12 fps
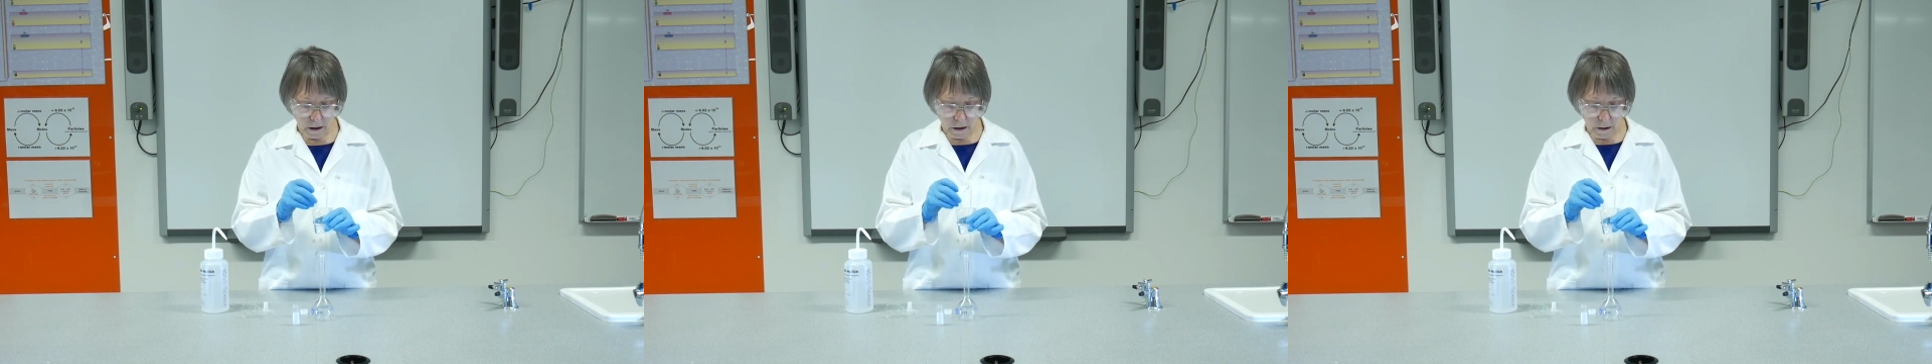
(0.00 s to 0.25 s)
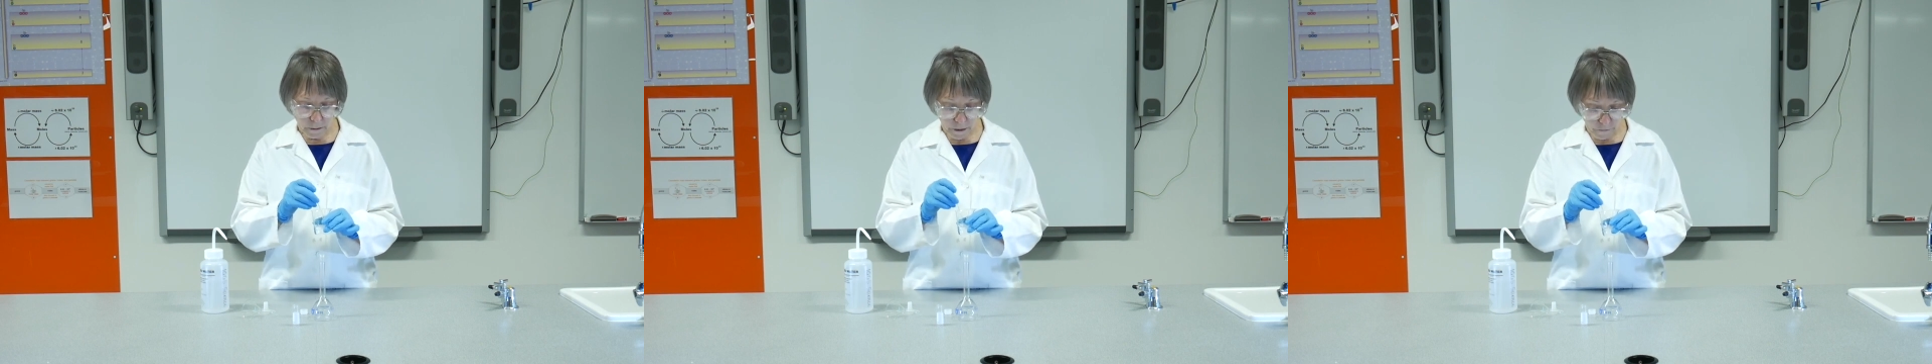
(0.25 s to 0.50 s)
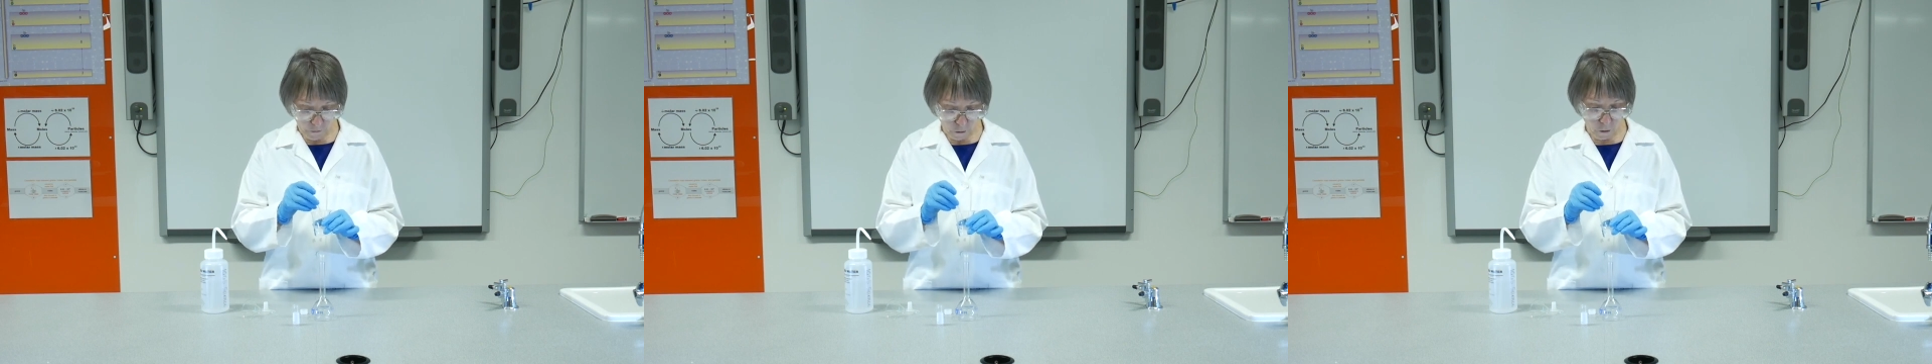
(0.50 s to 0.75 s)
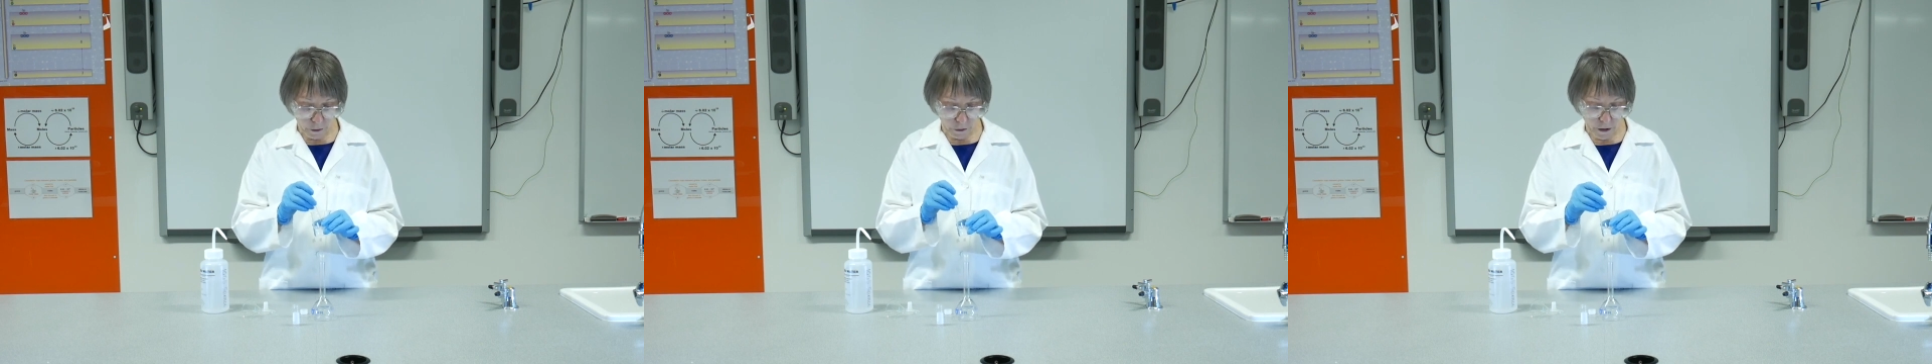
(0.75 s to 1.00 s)
before
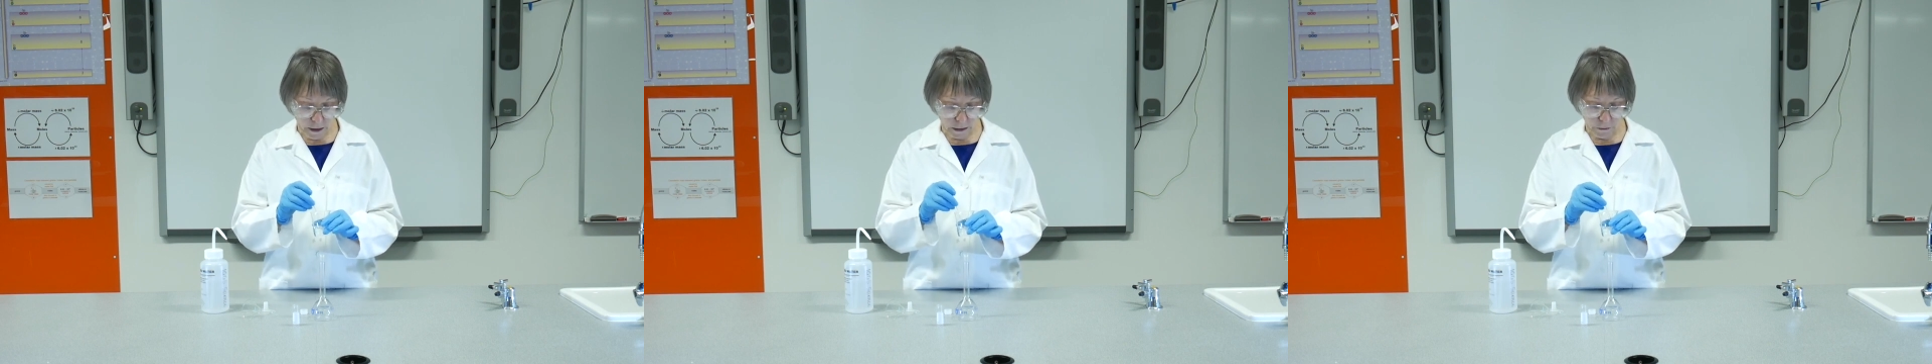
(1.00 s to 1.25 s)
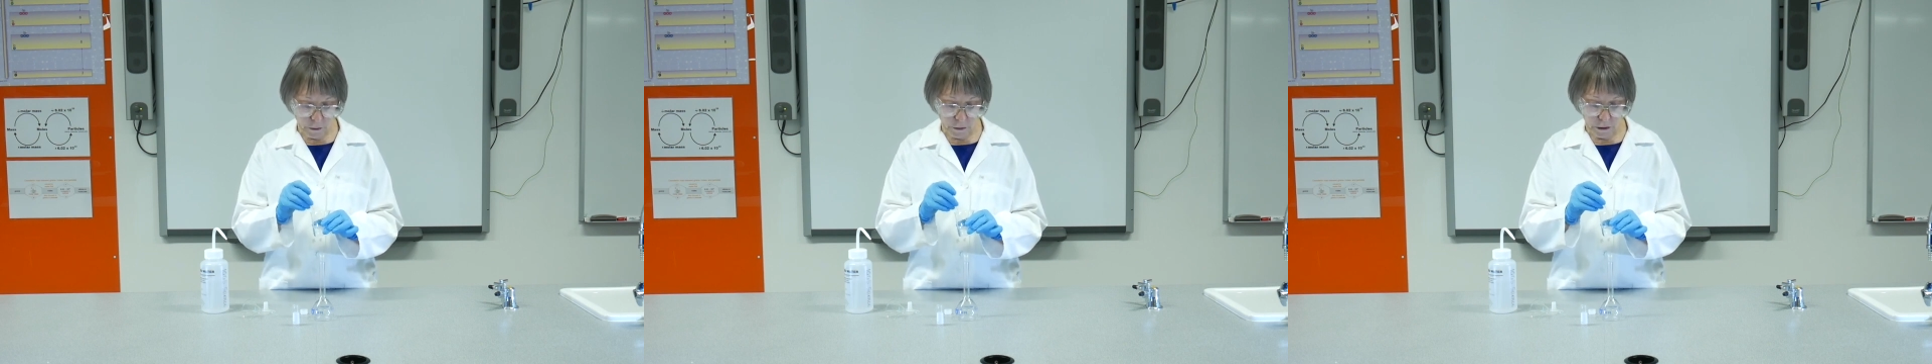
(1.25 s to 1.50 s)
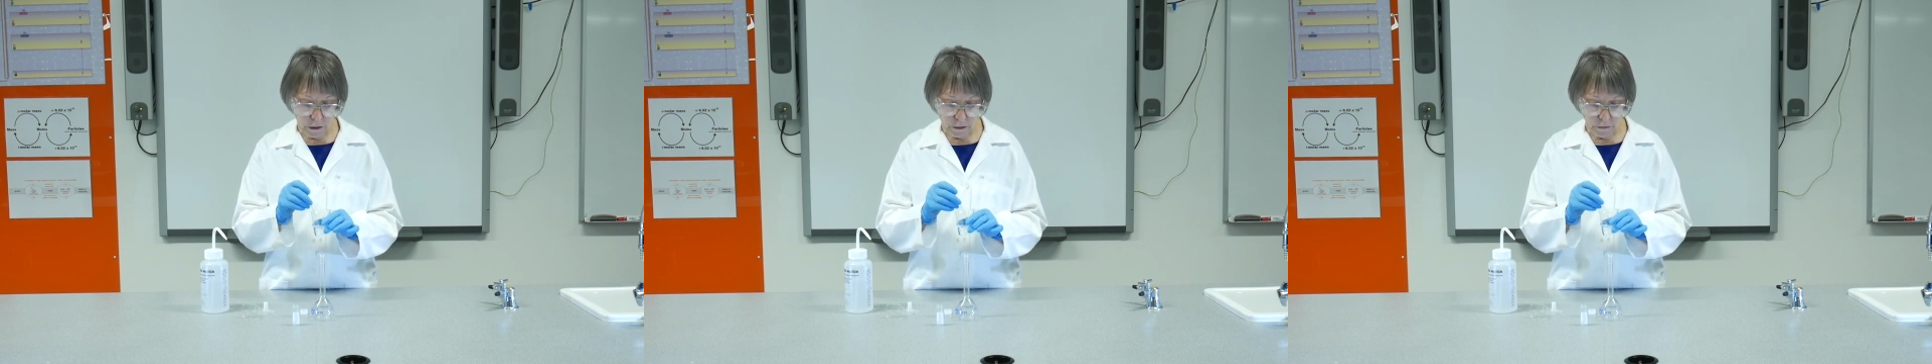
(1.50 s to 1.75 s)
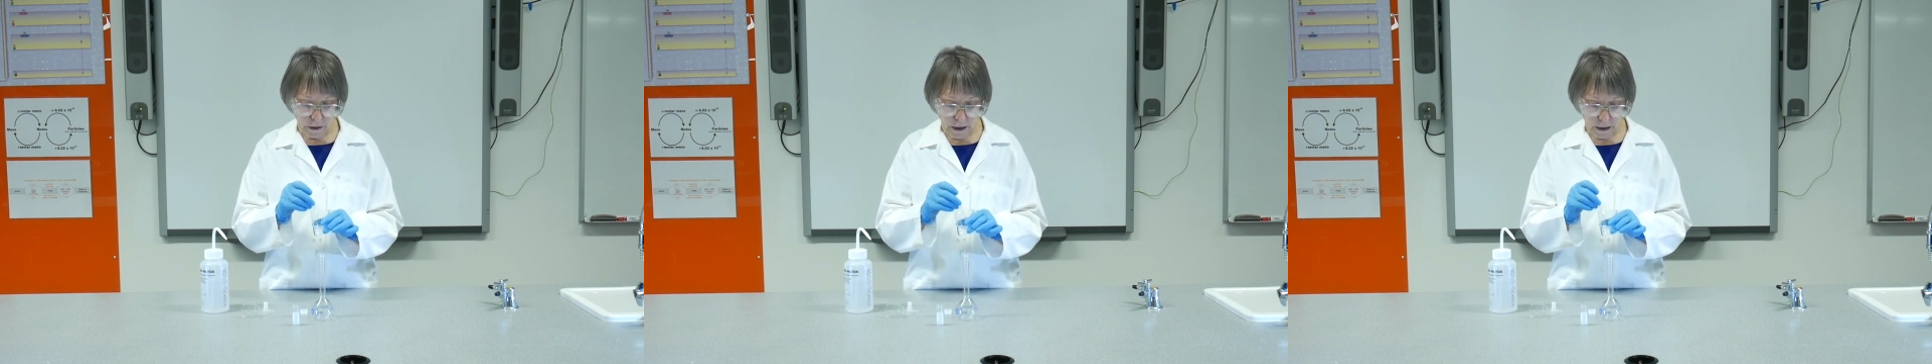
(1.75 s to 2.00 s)
we transfer it to the
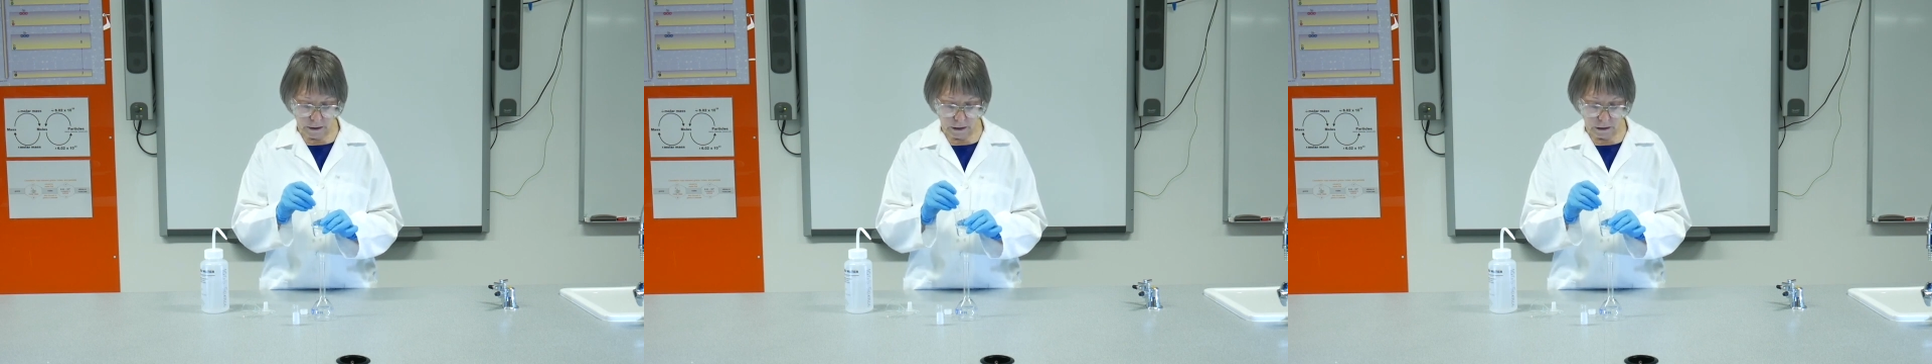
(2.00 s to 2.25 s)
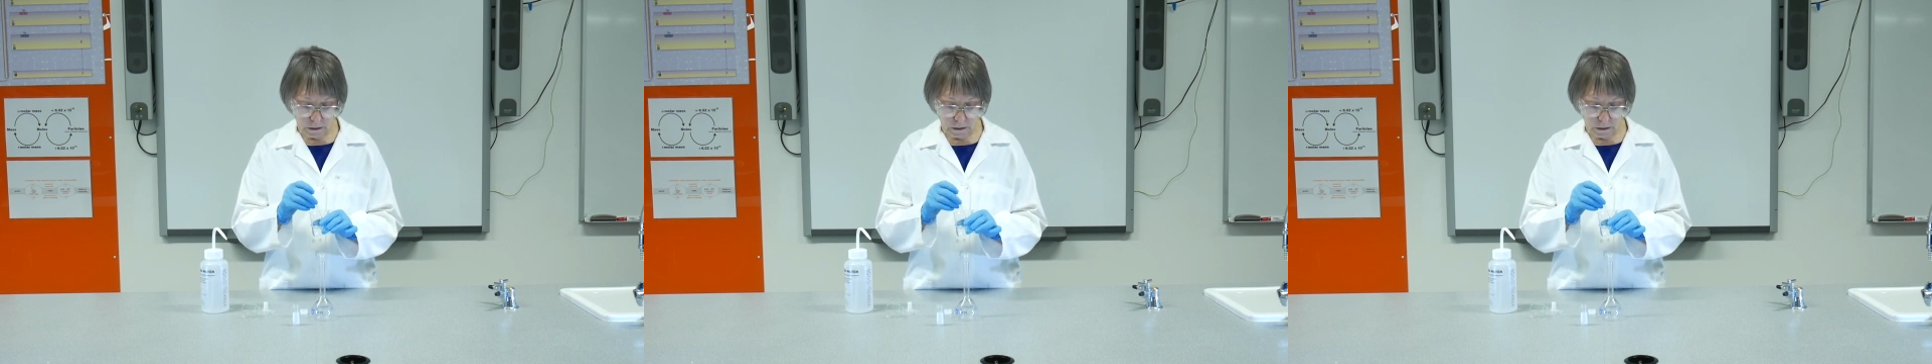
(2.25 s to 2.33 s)
flask.